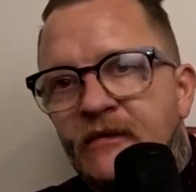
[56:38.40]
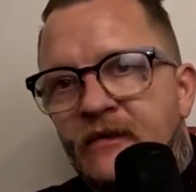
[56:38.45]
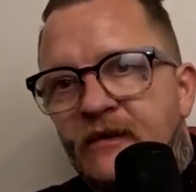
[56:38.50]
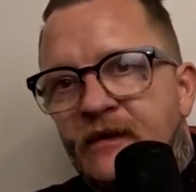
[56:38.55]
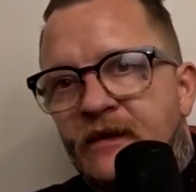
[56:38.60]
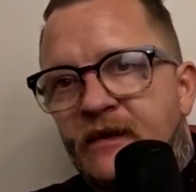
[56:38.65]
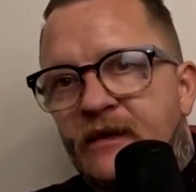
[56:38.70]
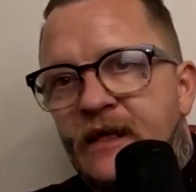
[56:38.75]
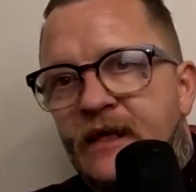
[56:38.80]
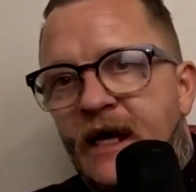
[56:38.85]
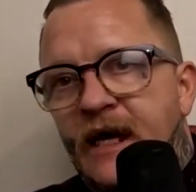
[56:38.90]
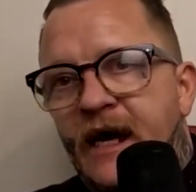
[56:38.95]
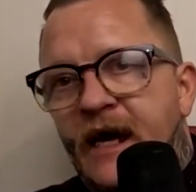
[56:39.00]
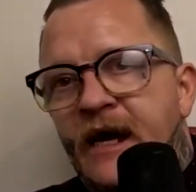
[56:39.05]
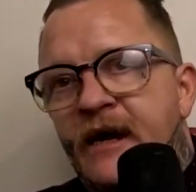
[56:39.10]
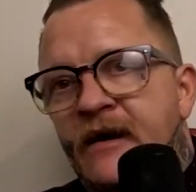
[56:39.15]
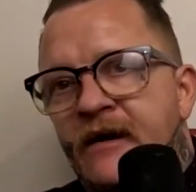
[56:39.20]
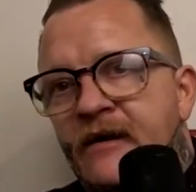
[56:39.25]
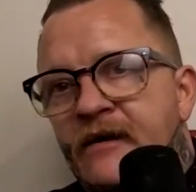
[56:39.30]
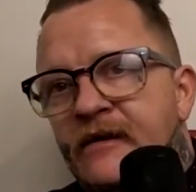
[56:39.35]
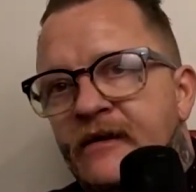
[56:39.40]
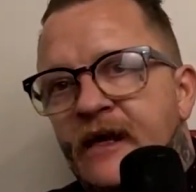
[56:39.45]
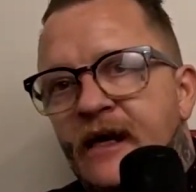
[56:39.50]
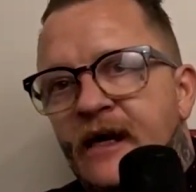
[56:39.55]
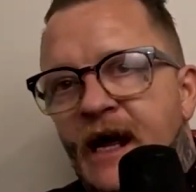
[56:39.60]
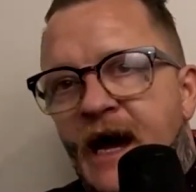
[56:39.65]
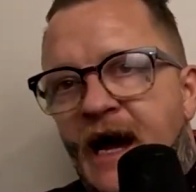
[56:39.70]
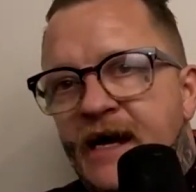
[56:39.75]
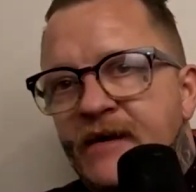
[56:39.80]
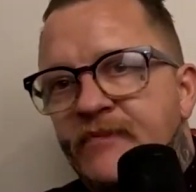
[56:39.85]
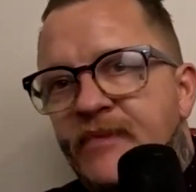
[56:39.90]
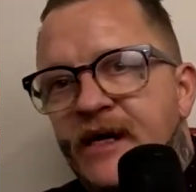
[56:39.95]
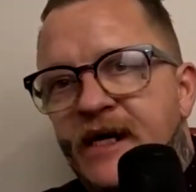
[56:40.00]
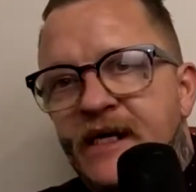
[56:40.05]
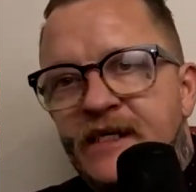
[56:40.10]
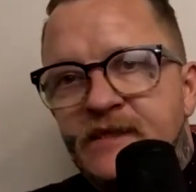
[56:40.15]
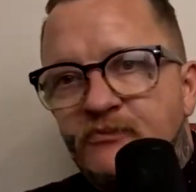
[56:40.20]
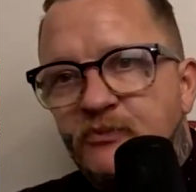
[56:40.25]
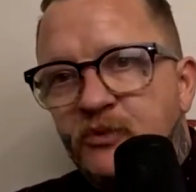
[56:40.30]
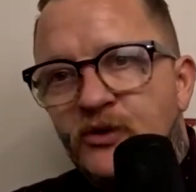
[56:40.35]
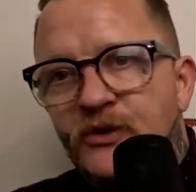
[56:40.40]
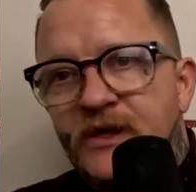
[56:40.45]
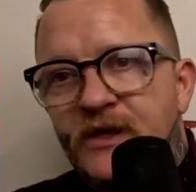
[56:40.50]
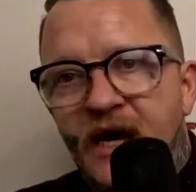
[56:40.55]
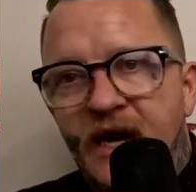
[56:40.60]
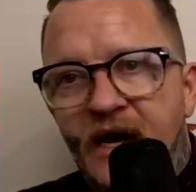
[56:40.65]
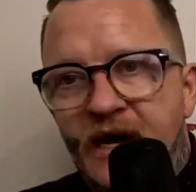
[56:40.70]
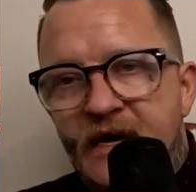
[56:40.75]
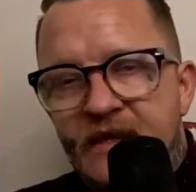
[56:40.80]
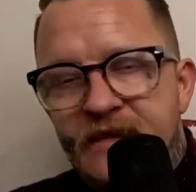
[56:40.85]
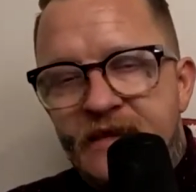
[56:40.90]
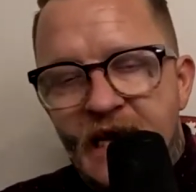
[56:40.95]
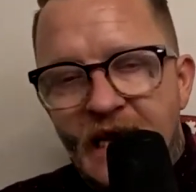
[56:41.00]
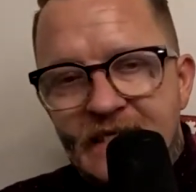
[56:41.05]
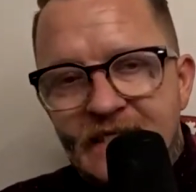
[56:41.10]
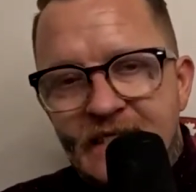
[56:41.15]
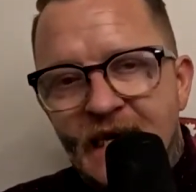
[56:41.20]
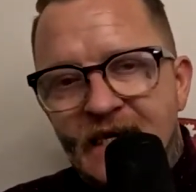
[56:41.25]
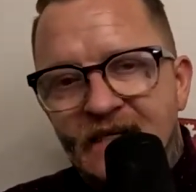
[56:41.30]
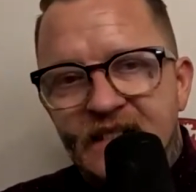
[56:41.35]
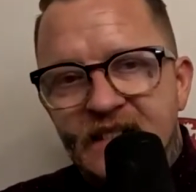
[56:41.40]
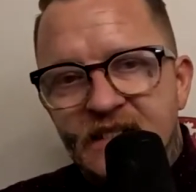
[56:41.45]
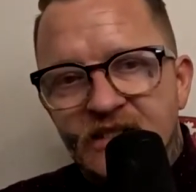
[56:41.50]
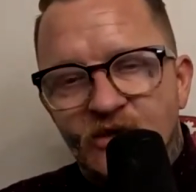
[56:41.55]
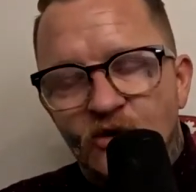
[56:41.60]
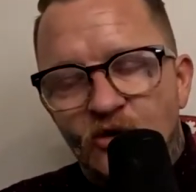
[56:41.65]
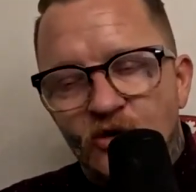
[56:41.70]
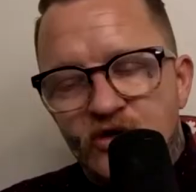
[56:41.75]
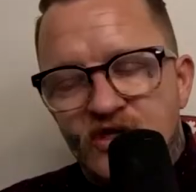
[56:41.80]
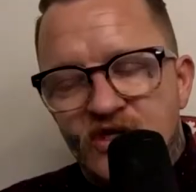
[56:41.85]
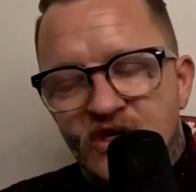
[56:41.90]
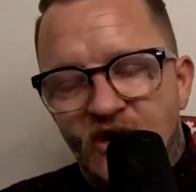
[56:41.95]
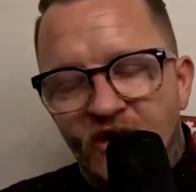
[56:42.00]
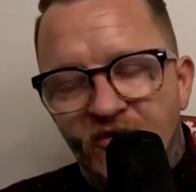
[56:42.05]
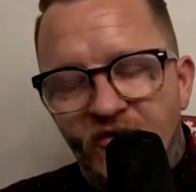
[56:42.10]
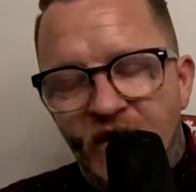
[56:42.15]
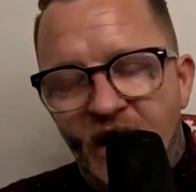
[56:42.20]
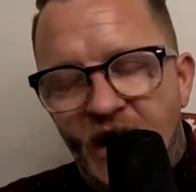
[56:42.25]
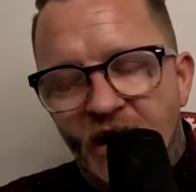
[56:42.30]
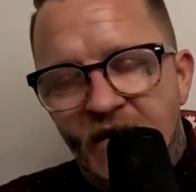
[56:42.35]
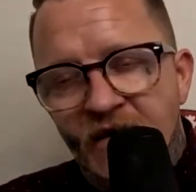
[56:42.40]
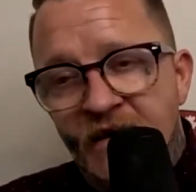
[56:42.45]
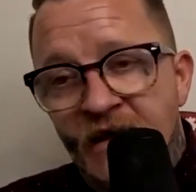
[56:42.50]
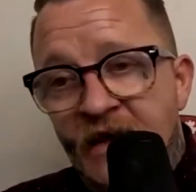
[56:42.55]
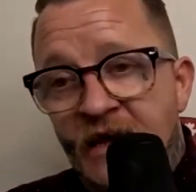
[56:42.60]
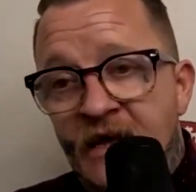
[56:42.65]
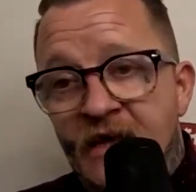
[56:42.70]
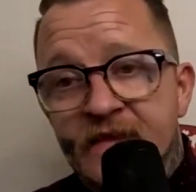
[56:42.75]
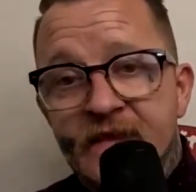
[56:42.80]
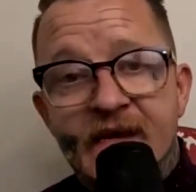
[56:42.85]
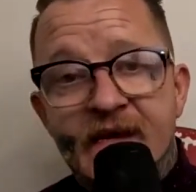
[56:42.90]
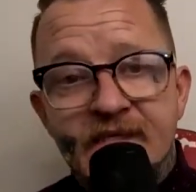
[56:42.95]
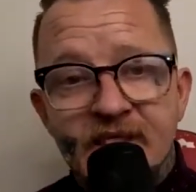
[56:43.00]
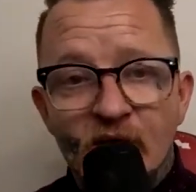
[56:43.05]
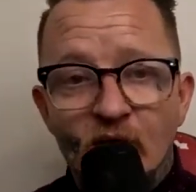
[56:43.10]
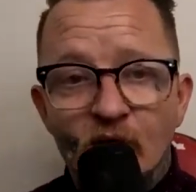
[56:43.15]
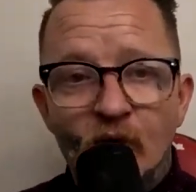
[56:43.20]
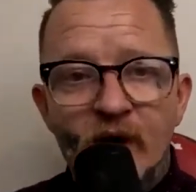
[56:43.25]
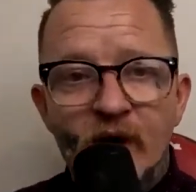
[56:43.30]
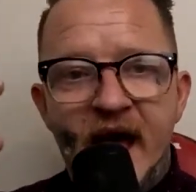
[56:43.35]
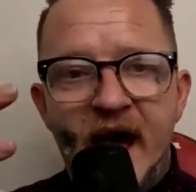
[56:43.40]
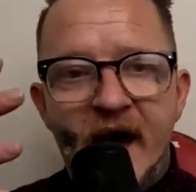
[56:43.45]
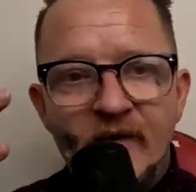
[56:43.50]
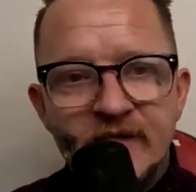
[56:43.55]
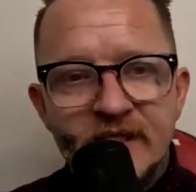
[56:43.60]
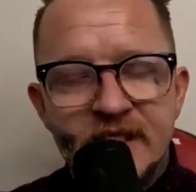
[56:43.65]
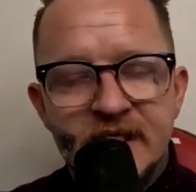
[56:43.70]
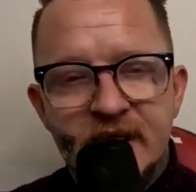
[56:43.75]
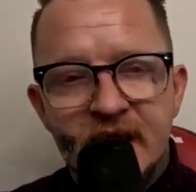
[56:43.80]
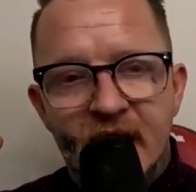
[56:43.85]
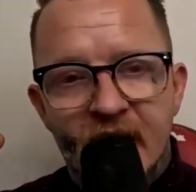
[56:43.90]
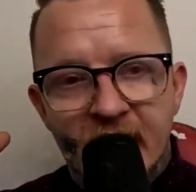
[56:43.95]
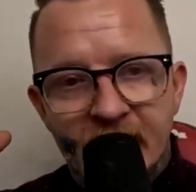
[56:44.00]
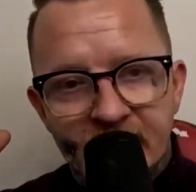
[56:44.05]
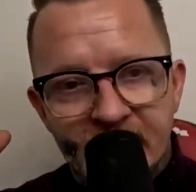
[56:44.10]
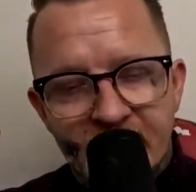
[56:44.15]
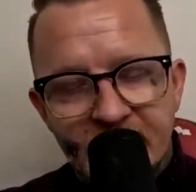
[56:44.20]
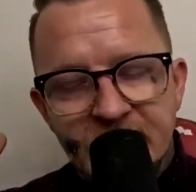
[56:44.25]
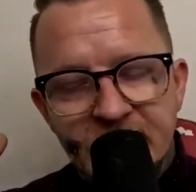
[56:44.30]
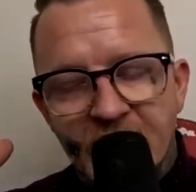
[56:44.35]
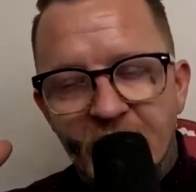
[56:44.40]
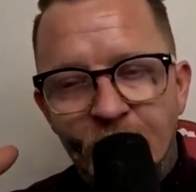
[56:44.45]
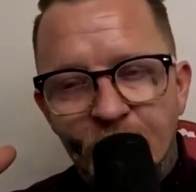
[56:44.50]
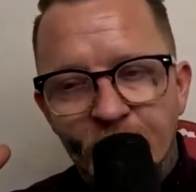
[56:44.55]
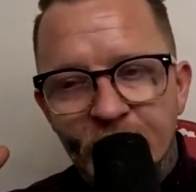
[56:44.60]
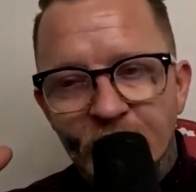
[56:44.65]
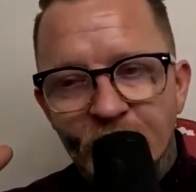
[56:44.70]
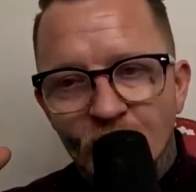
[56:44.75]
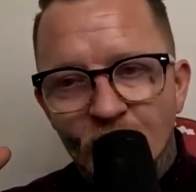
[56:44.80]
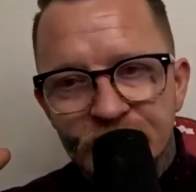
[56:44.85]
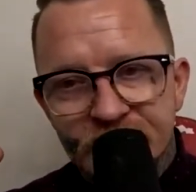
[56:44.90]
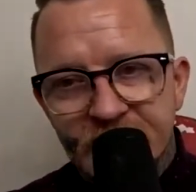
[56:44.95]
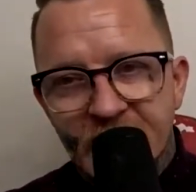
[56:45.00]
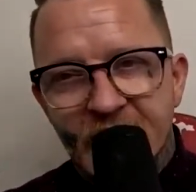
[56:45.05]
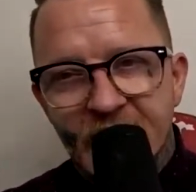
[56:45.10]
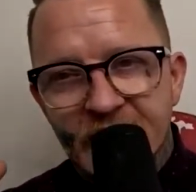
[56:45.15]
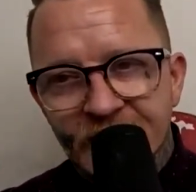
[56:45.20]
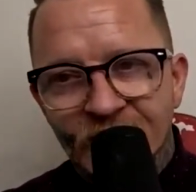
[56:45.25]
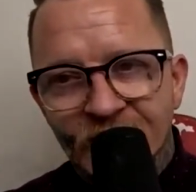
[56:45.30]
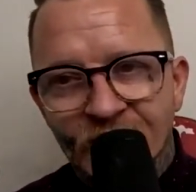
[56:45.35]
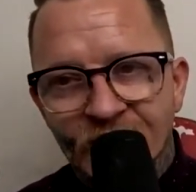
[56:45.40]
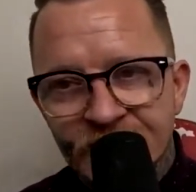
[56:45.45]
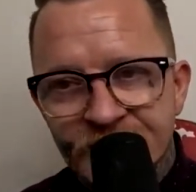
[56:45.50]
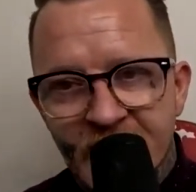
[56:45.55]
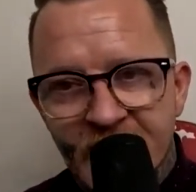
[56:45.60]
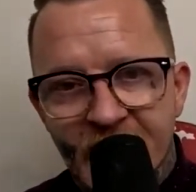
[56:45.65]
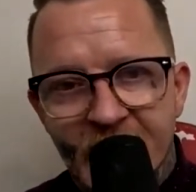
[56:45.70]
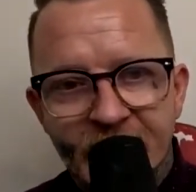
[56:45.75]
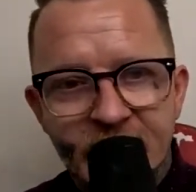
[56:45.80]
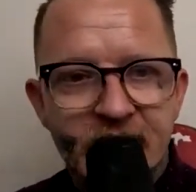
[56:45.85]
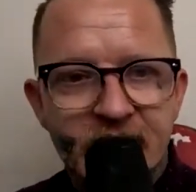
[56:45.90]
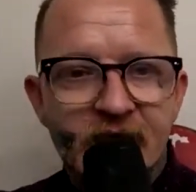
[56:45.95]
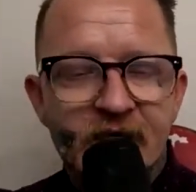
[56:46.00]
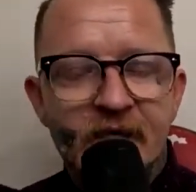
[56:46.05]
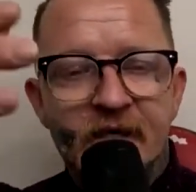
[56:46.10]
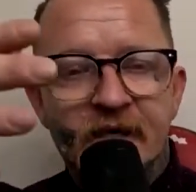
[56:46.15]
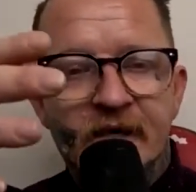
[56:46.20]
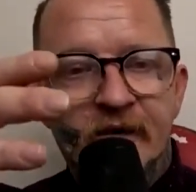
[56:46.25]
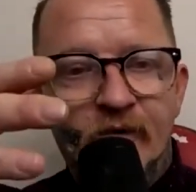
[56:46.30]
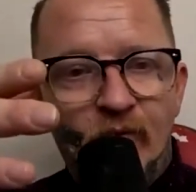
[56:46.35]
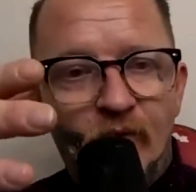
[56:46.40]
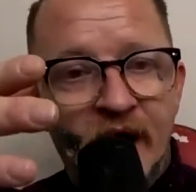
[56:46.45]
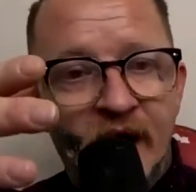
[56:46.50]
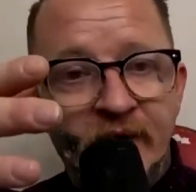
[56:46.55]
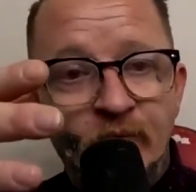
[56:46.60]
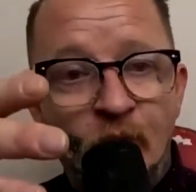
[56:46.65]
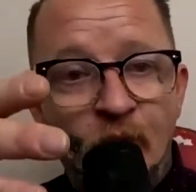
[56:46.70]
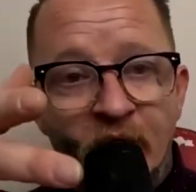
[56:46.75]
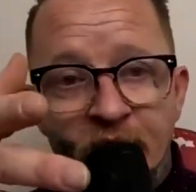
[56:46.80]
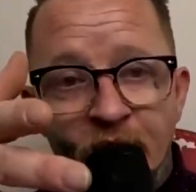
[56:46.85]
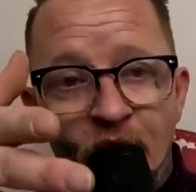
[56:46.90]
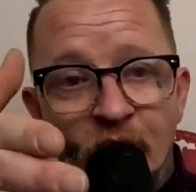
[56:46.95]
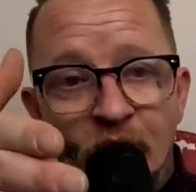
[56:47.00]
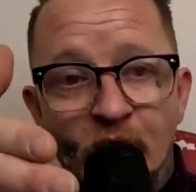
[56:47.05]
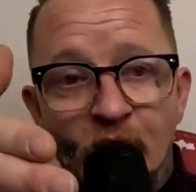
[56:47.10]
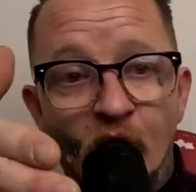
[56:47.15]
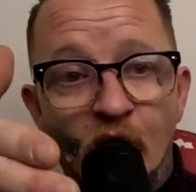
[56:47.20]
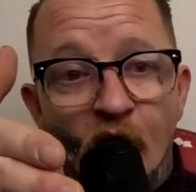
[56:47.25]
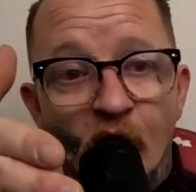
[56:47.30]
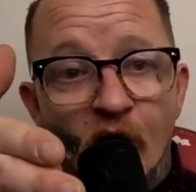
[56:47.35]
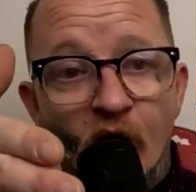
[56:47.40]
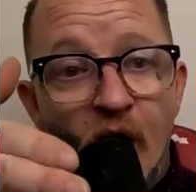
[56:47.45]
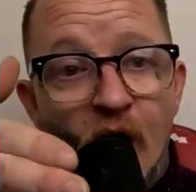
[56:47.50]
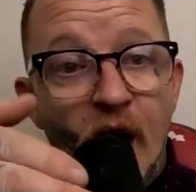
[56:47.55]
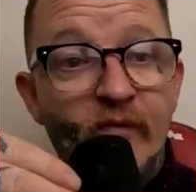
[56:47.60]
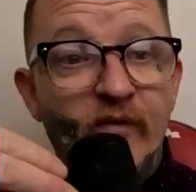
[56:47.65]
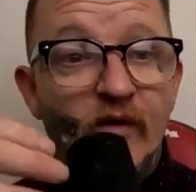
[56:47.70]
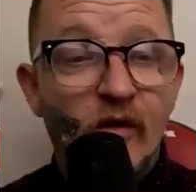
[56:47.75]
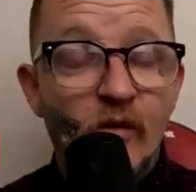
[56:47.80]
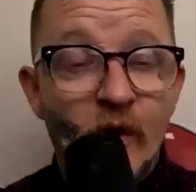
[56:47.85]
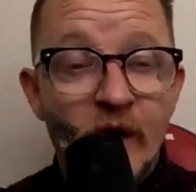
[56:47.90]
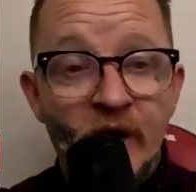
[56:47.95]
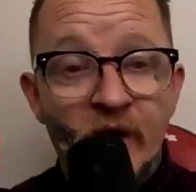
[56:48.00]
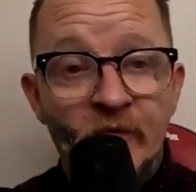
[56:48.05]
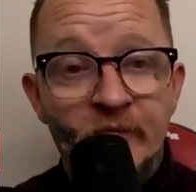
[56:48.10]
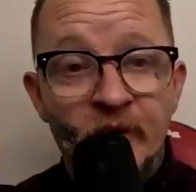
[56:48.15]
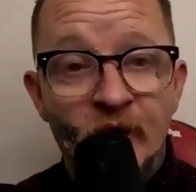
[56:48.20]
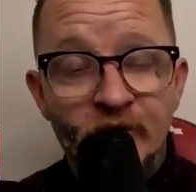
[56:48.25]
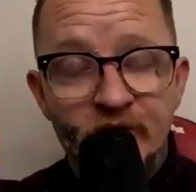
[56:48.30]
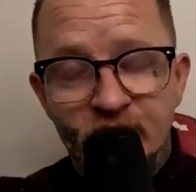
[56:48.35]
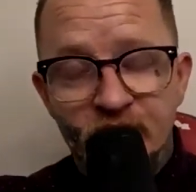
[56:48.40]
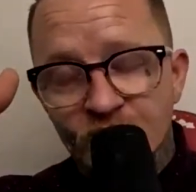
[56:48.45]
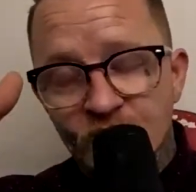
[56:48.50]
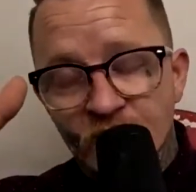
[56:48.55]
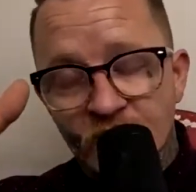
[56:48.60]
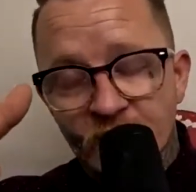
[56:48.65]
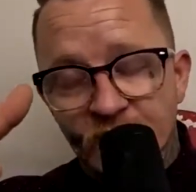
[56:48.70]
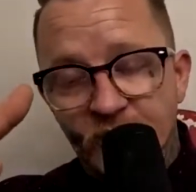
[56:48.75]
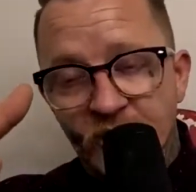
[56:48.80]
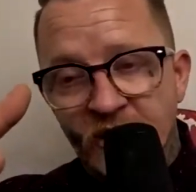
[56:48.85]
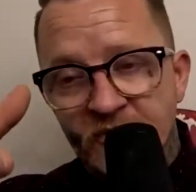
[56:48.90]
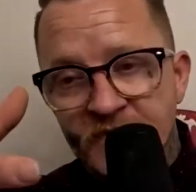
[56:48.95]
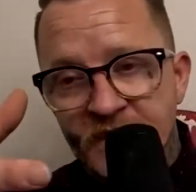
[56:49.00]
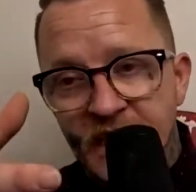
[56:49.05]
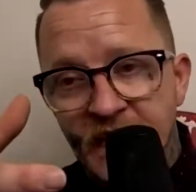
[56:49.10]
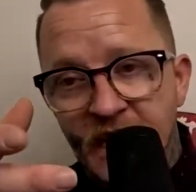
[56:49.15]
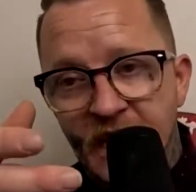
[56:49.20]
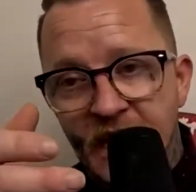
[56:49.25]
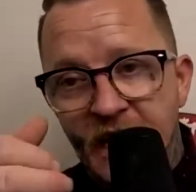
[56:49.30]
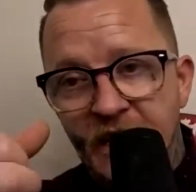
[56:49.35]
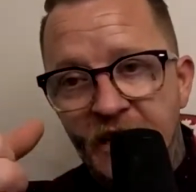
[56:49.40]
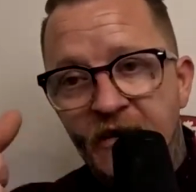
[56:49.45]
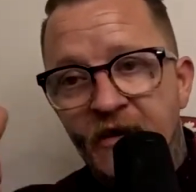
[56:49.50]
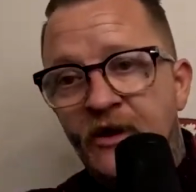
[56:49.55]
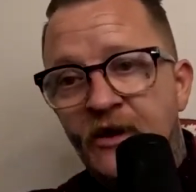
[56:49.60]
that AB's put there, that's our Discord server. That's all we else. That's how we all stay in contact when we're not live or when I'm not doing a premiere.